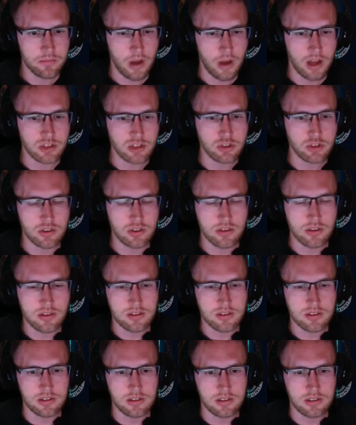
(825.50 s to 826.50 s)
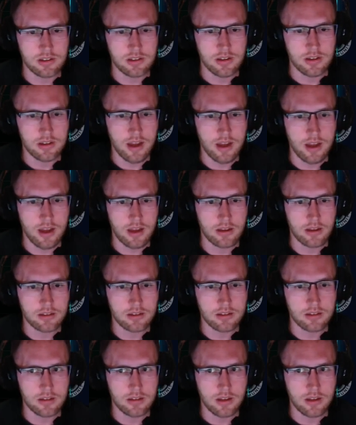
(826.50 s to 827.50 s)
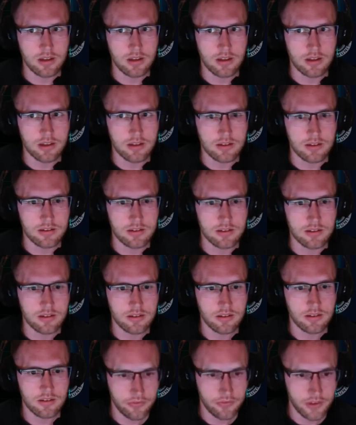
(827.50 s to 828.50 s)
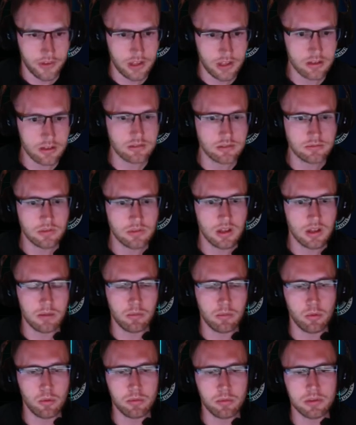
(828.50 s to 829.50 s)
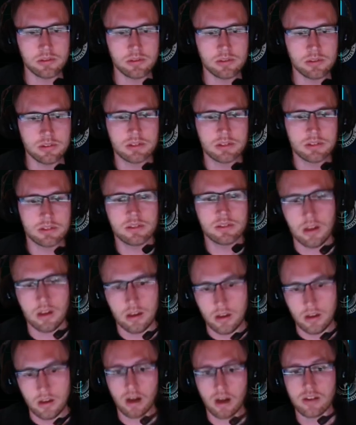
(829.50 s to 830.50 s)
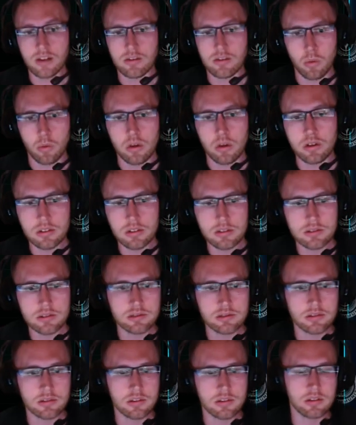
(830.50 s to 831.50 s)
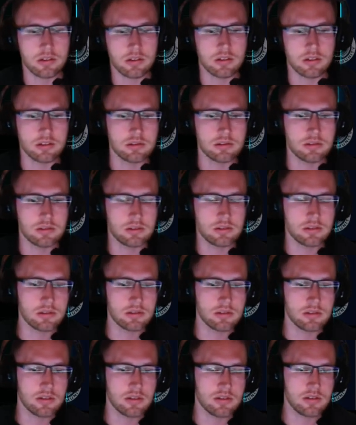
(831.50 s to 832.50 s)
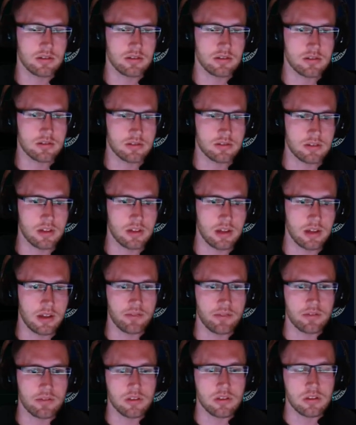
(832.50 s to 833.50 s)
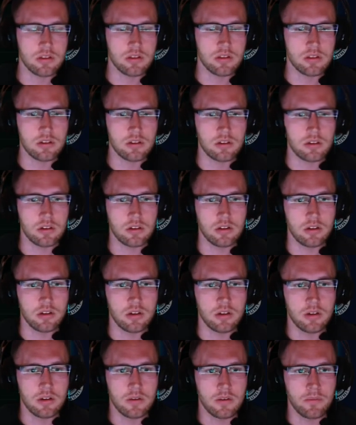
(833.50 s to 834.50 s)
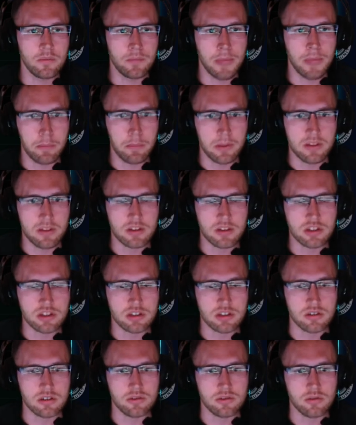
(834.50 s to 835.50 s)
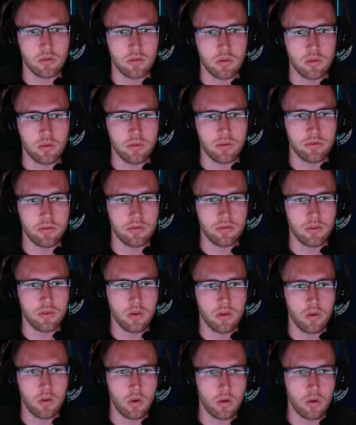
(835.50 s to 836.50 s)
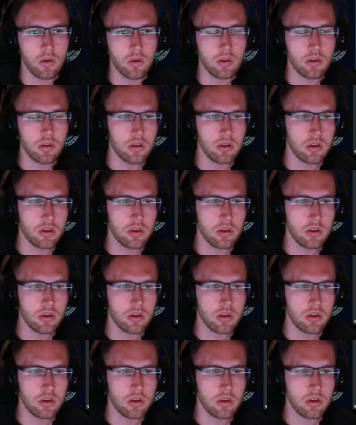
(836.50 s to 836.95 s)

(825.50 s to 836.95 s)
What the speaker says: As you can see, it is failing at the moment. It has worked and saves the positioning of all